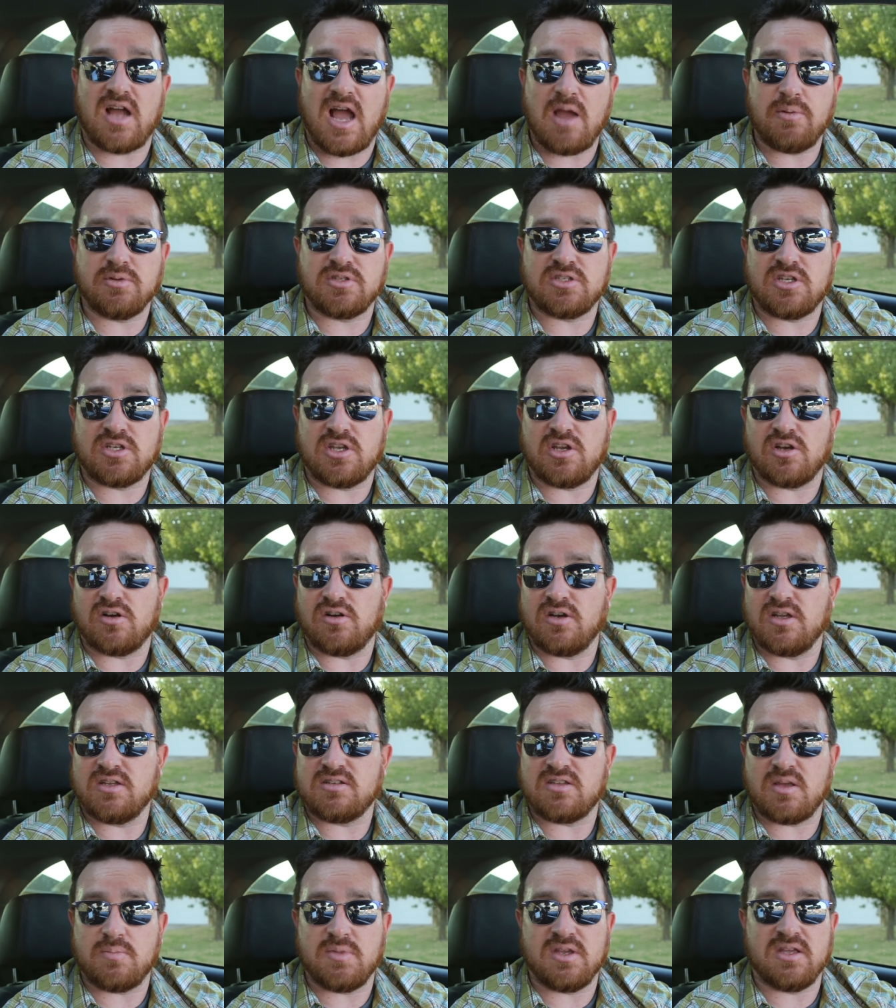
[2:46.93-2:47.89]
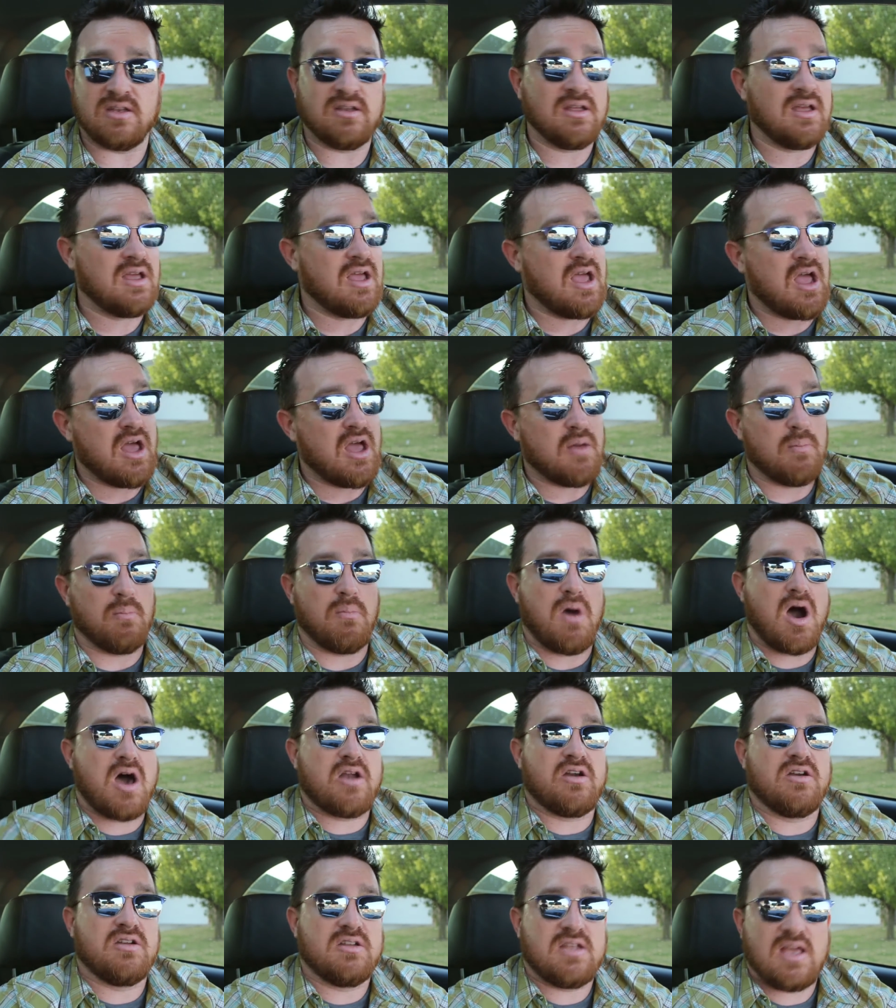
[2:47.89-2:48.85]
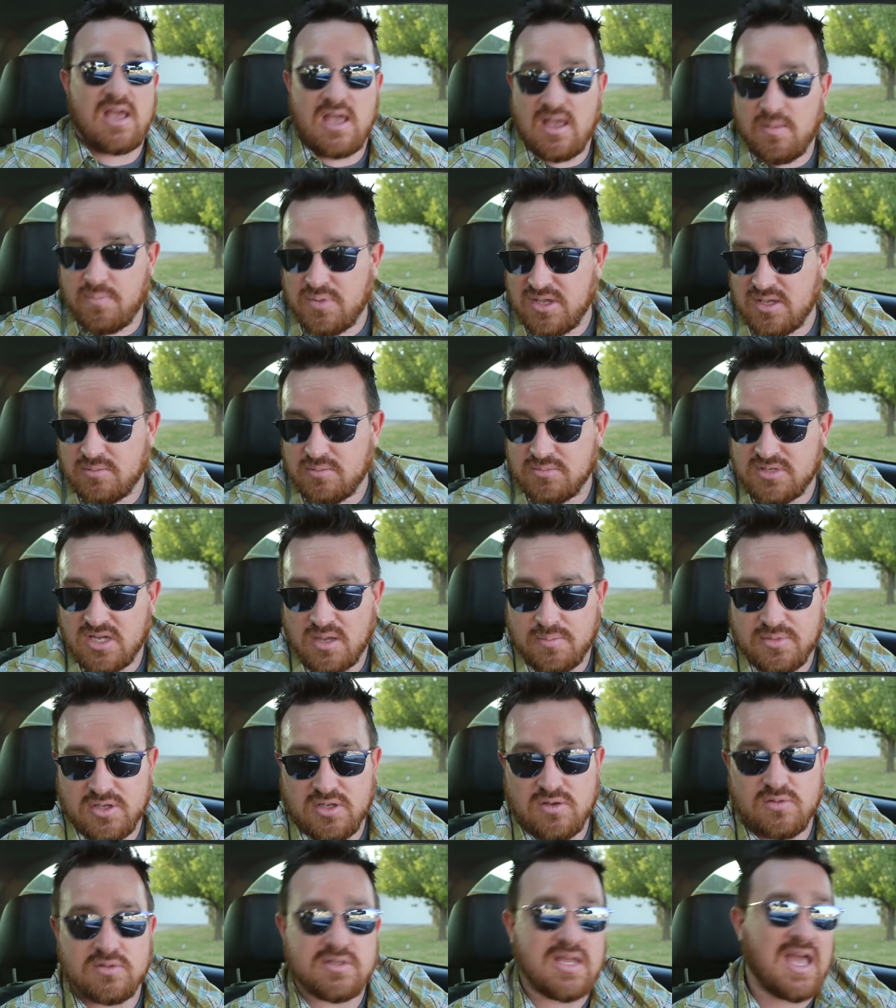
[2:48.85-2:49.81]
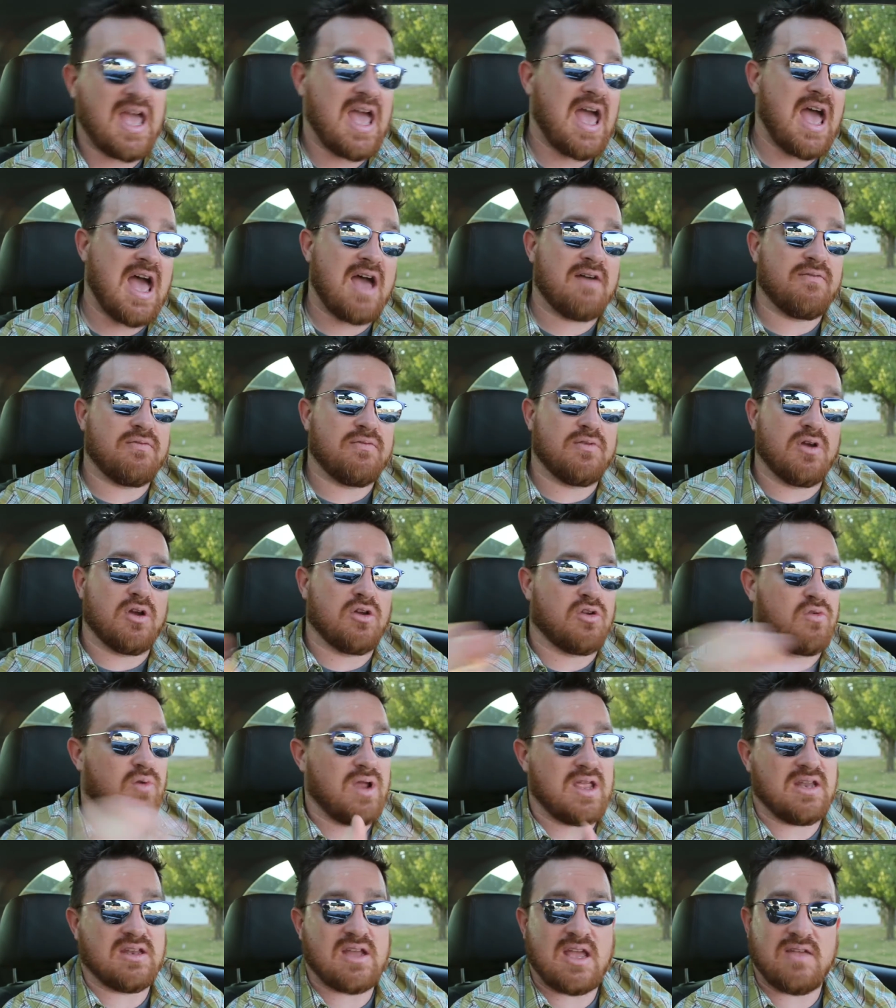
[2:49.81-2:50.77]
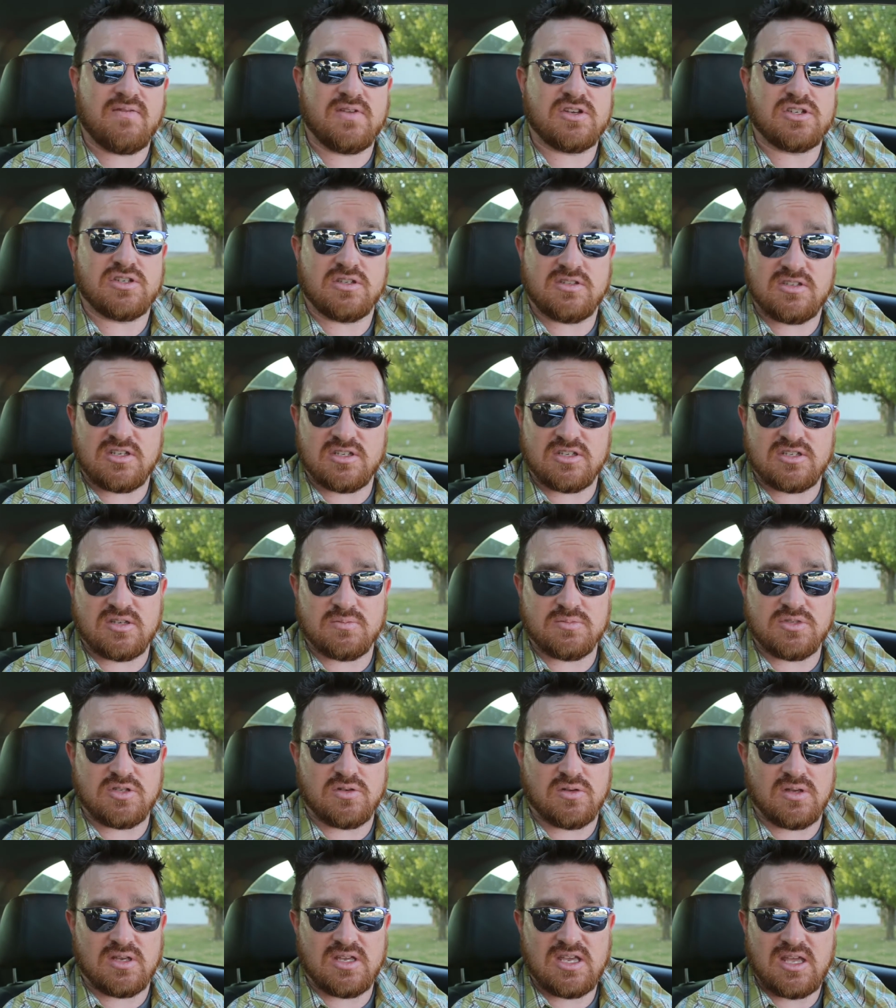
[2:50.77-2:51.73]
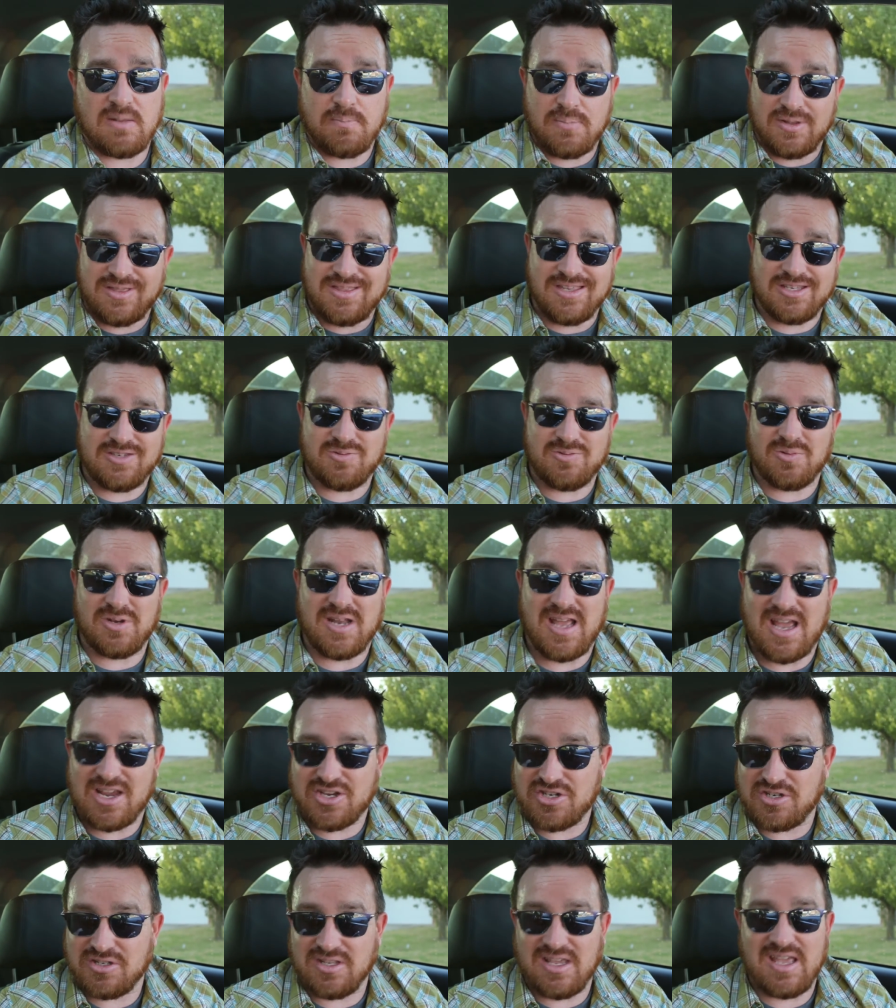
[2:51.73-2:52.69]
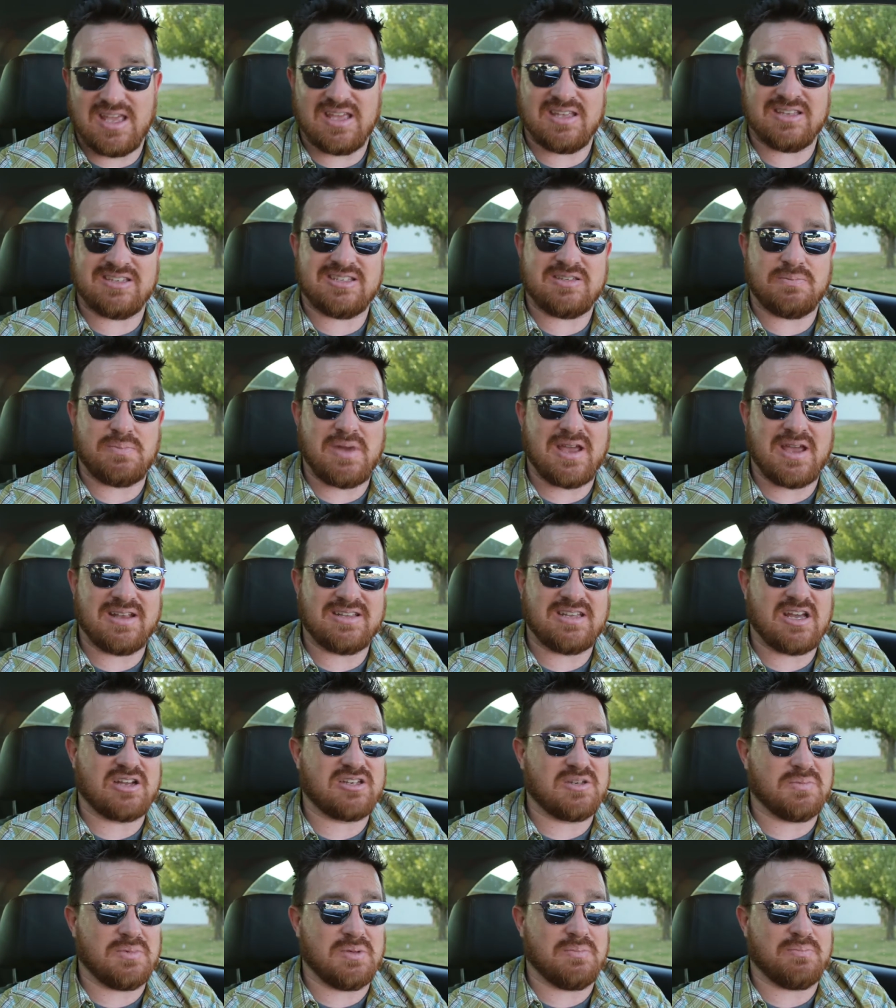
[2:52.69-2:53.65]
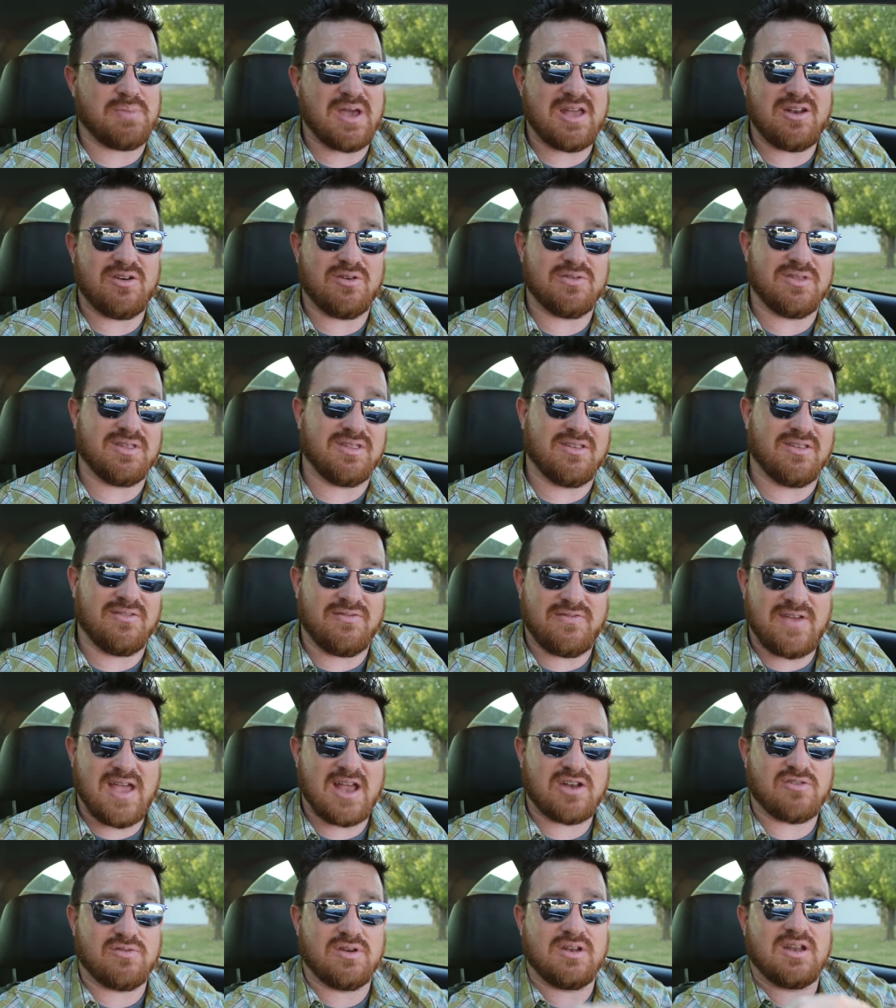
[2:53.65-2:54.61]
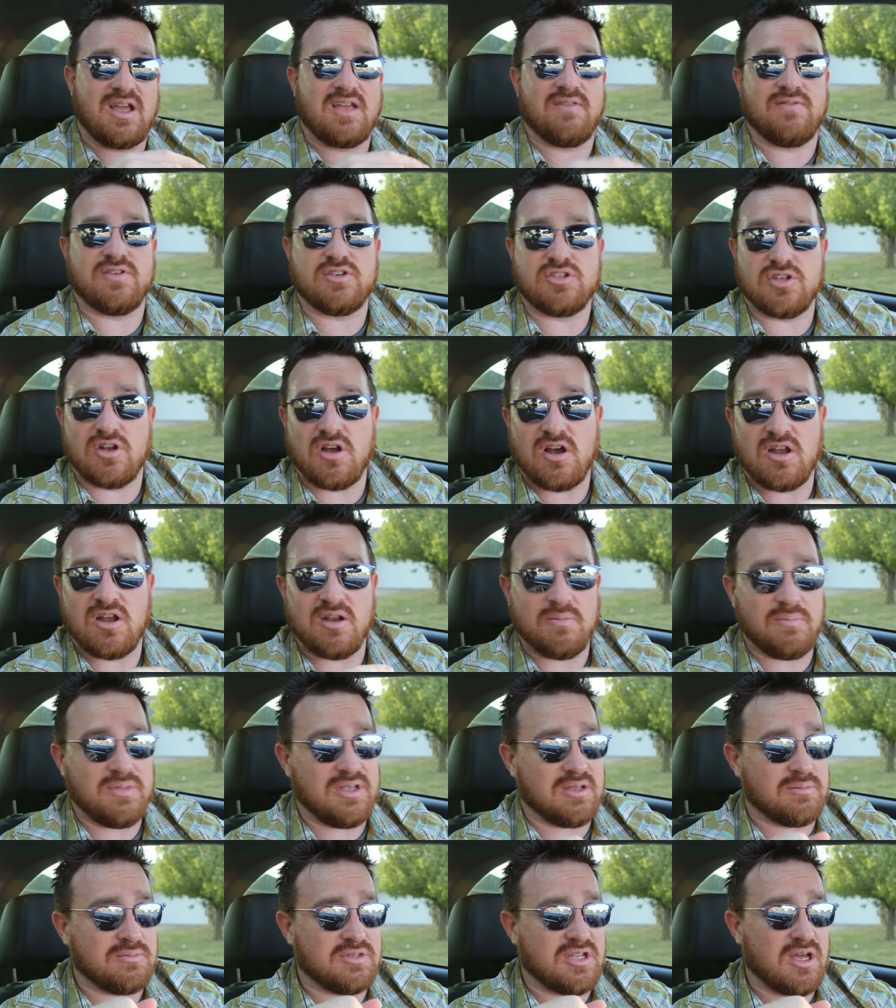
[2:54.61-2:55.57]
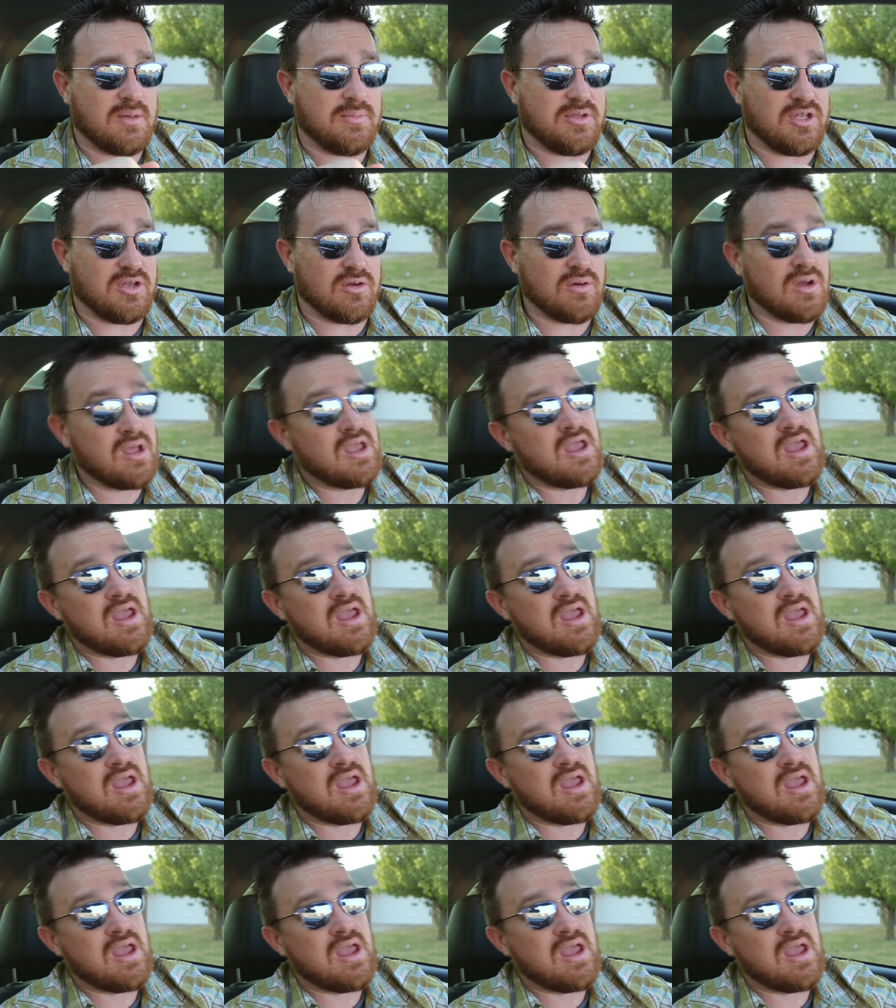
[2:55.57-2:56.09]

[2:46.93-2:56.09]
I was curious. I mean, modern day BMWs have great night vision systems you can get, but this one actually is spec'd out to be better than the factory night vision on a BMW.